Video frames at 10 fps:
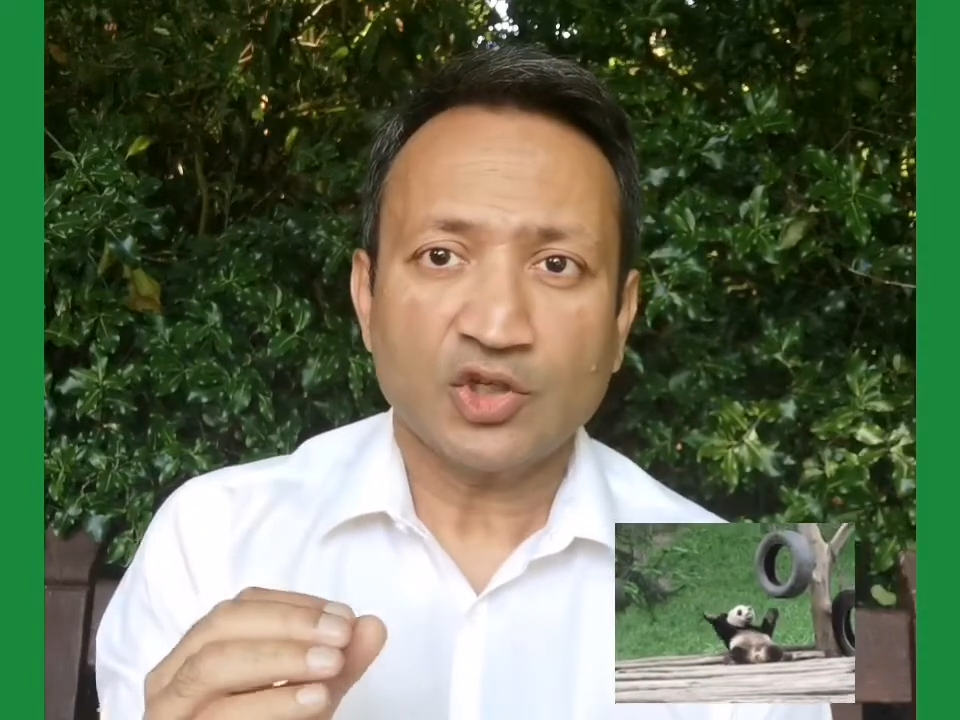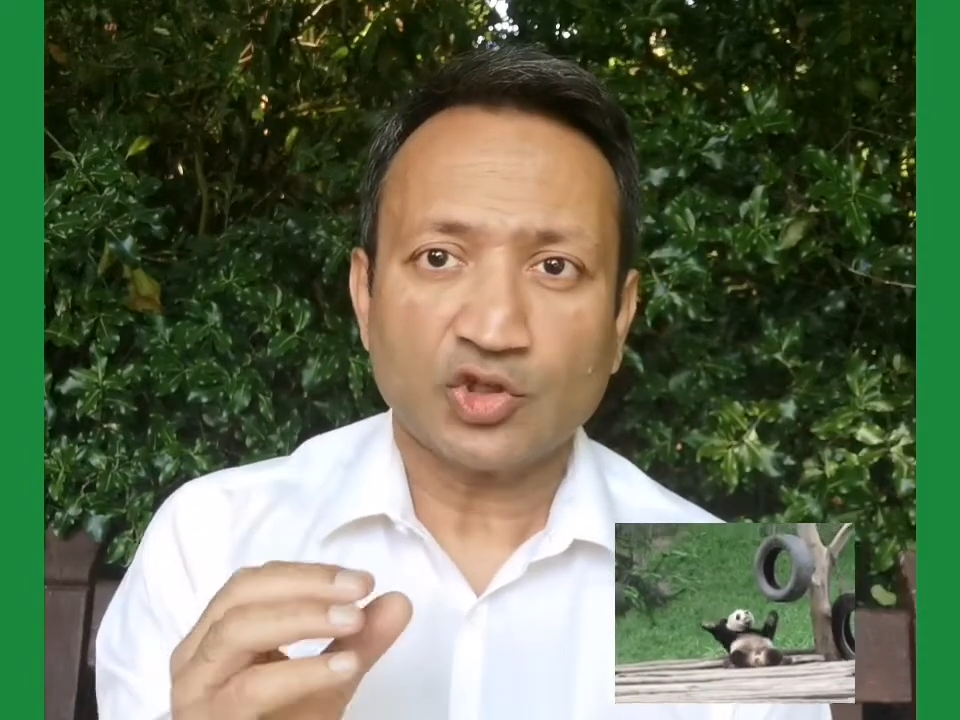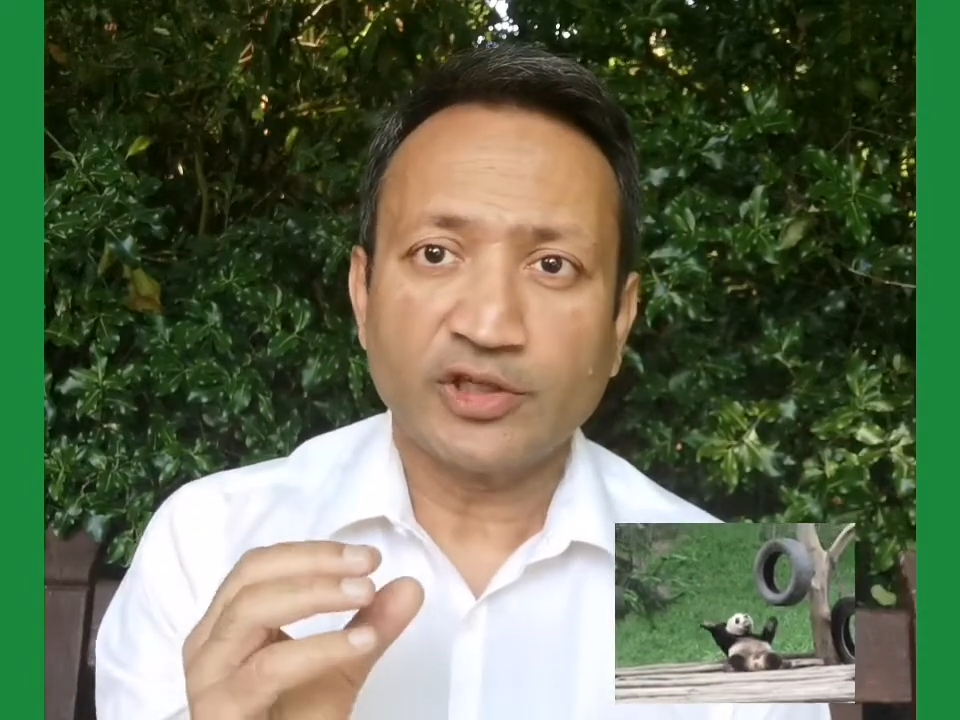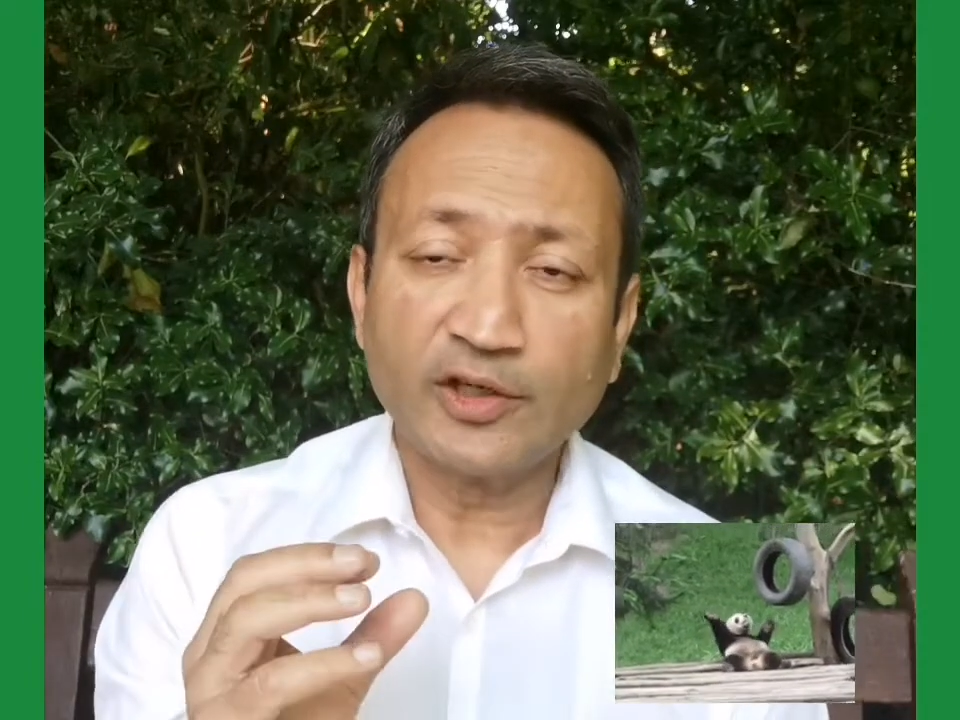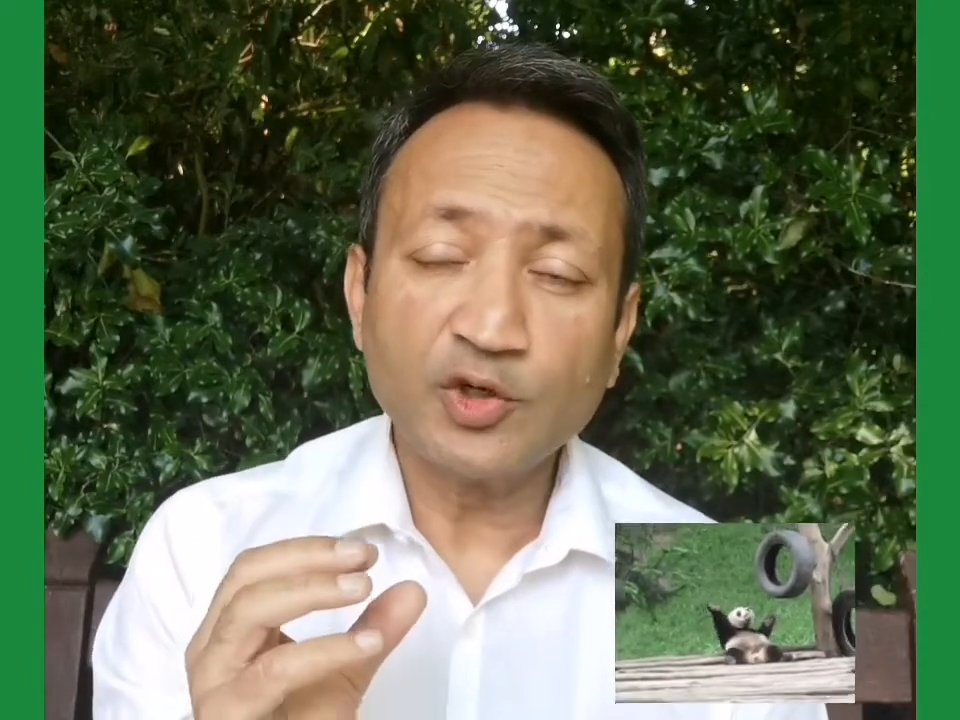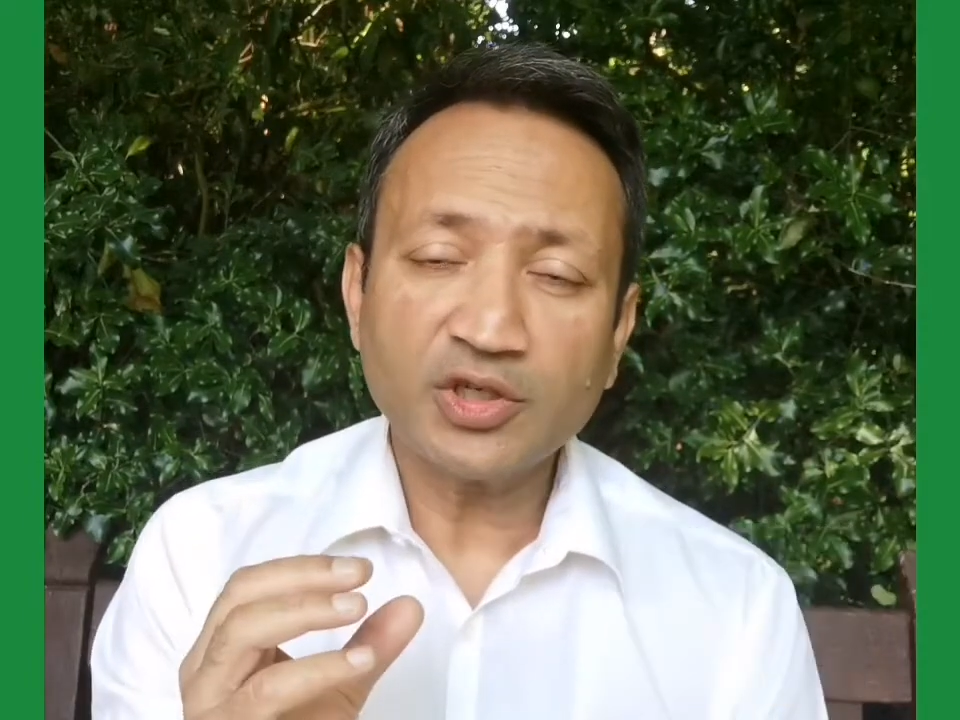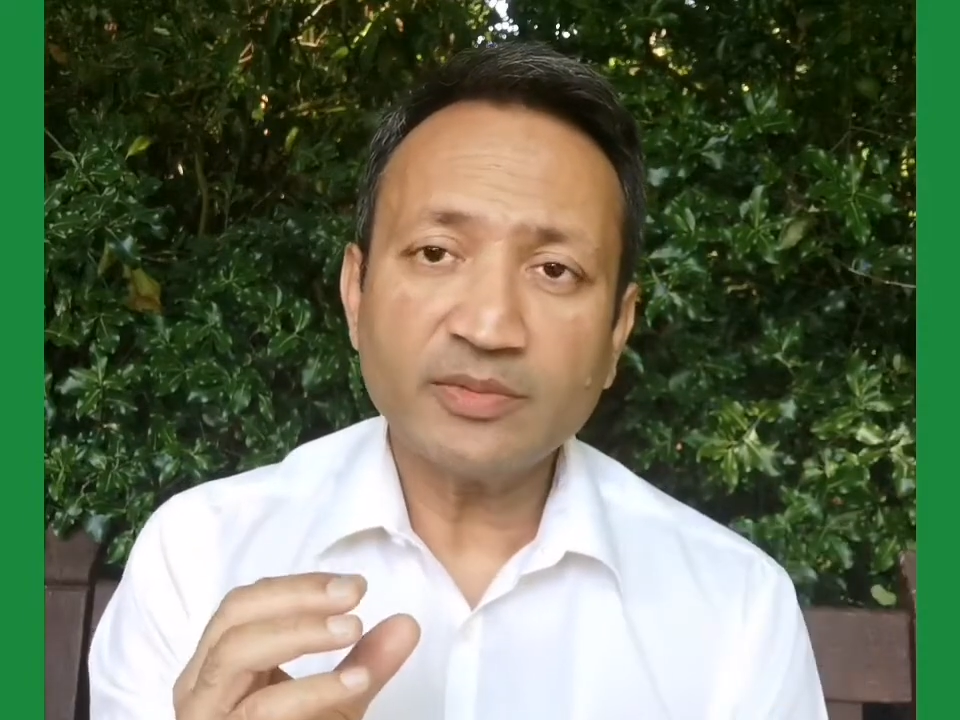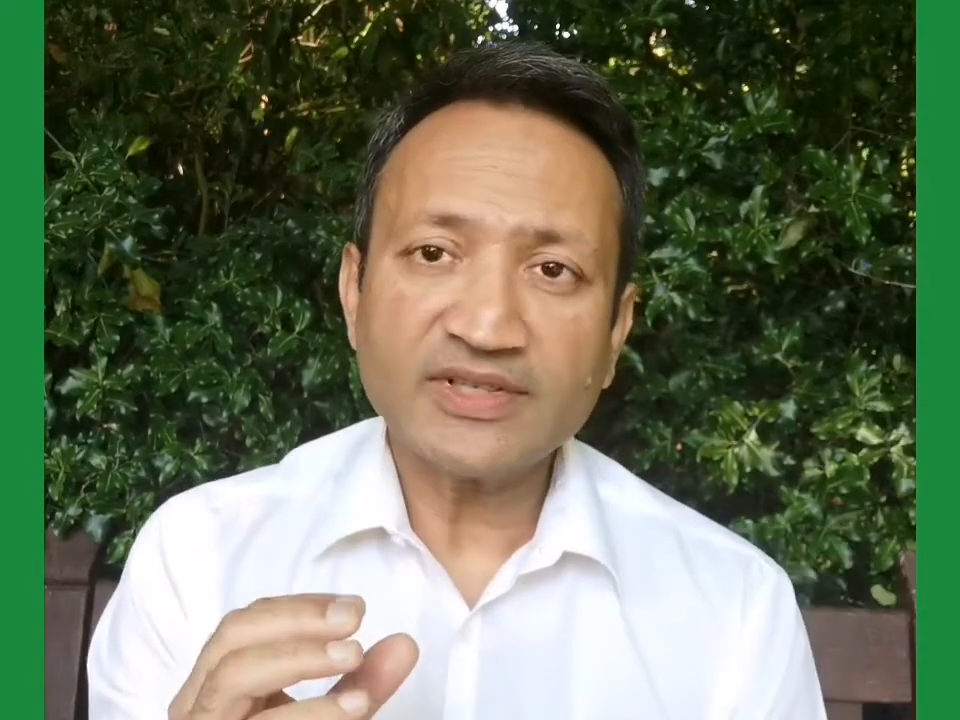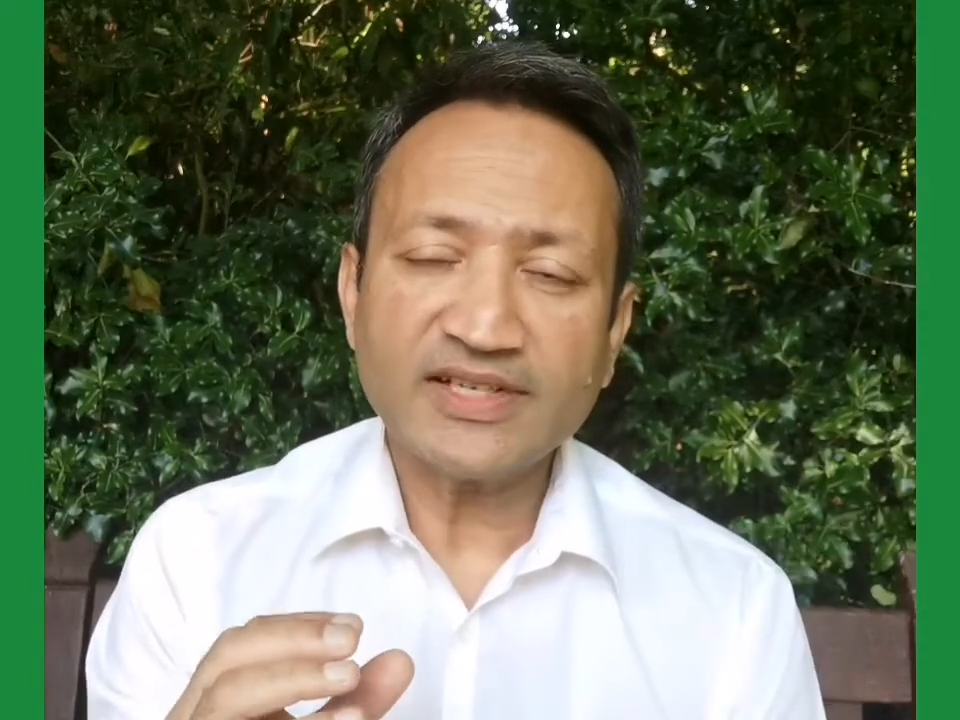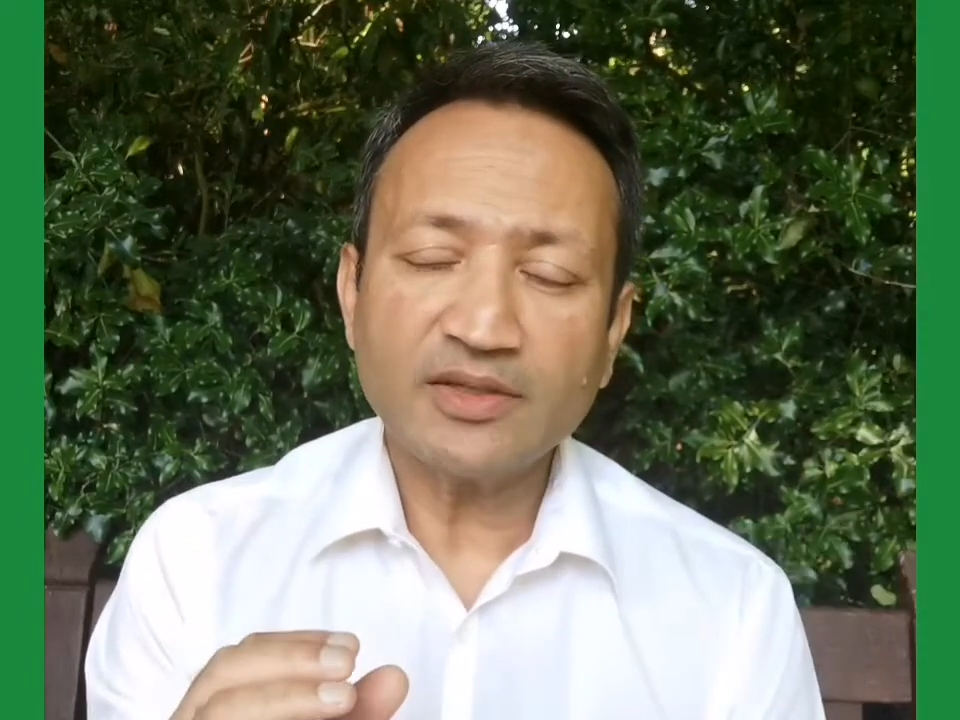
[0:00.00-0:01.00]
So delusion
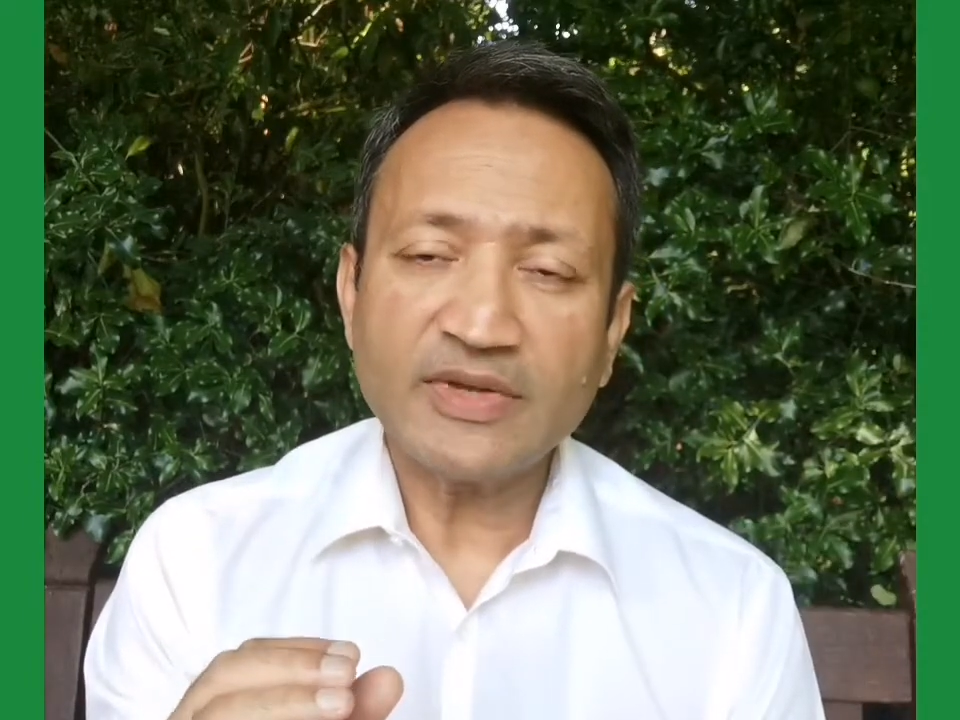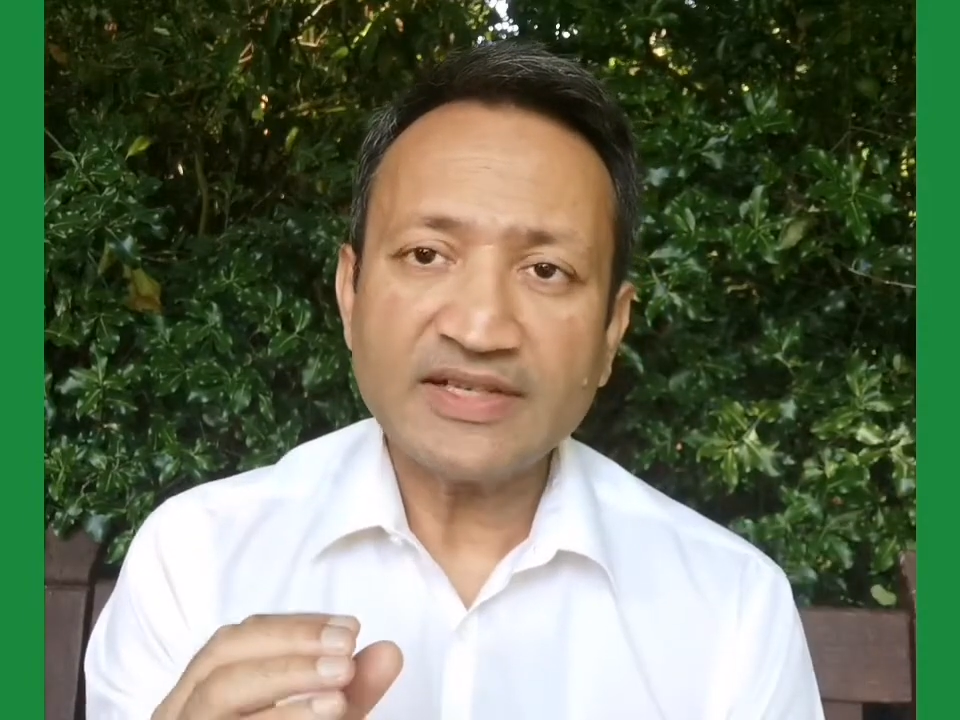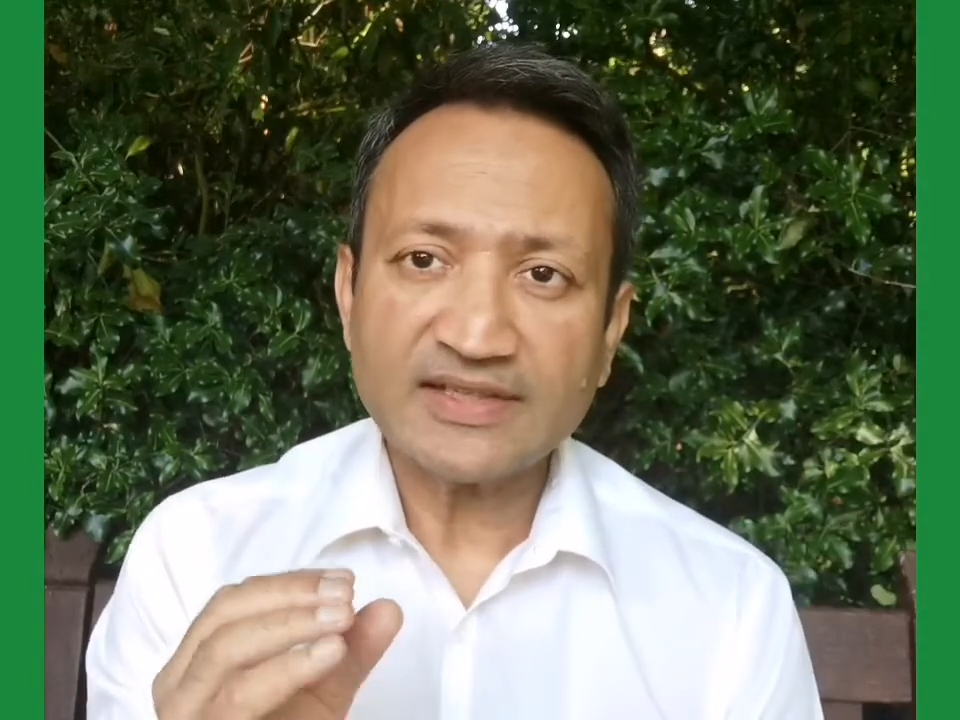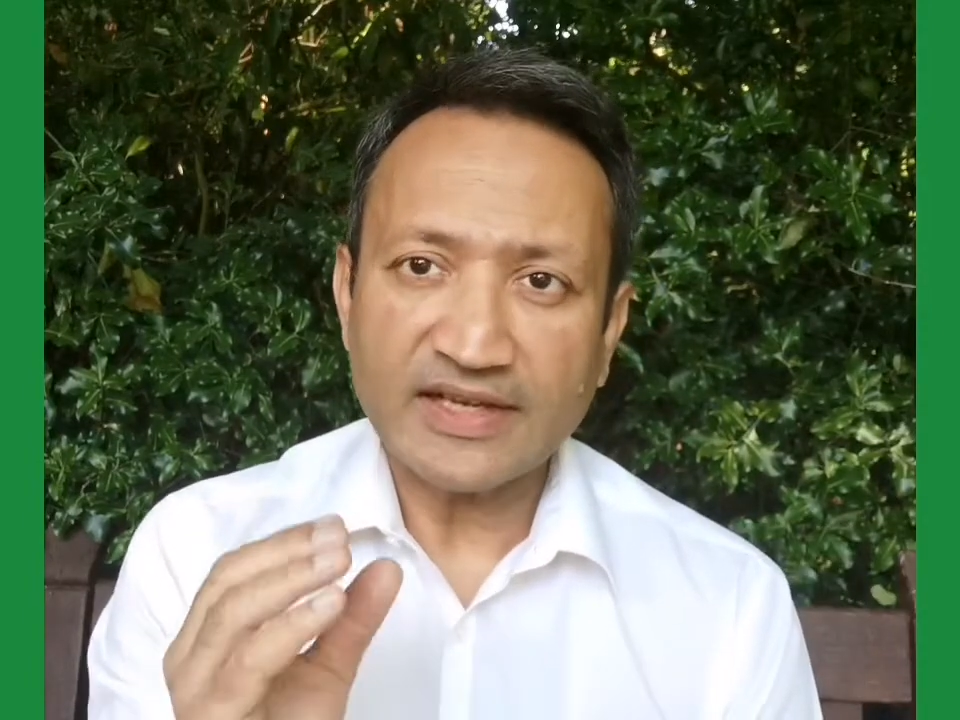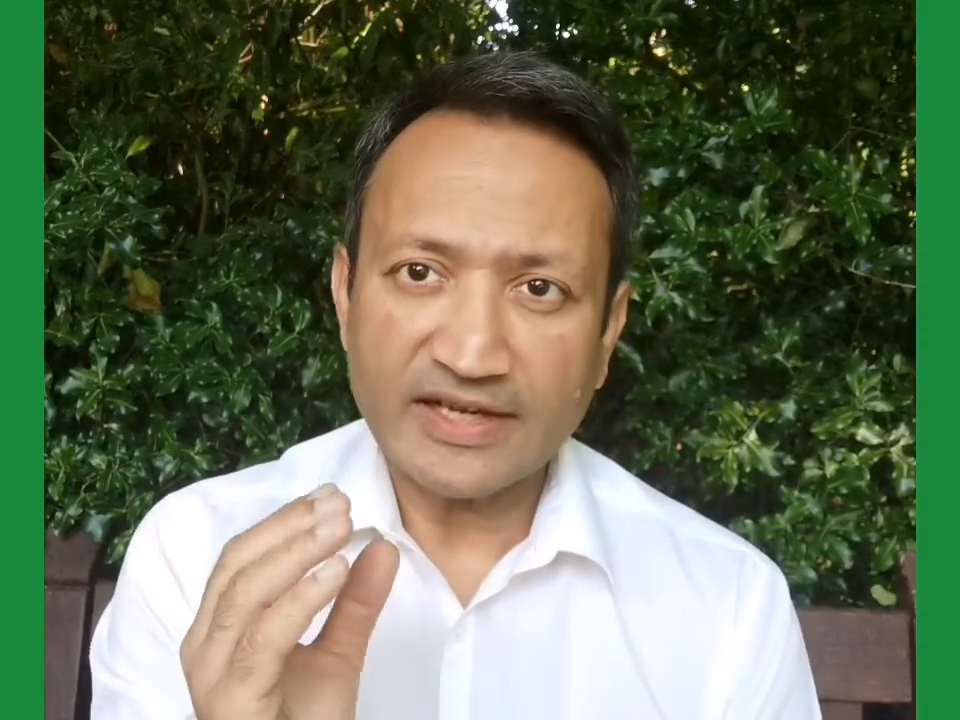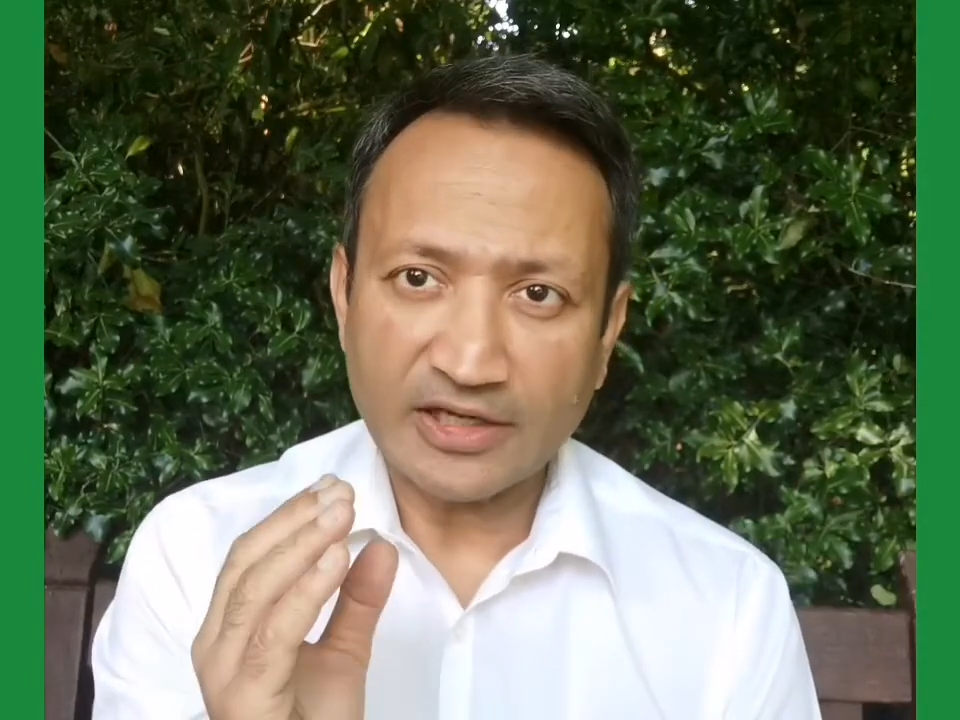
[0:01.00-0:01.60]
basically means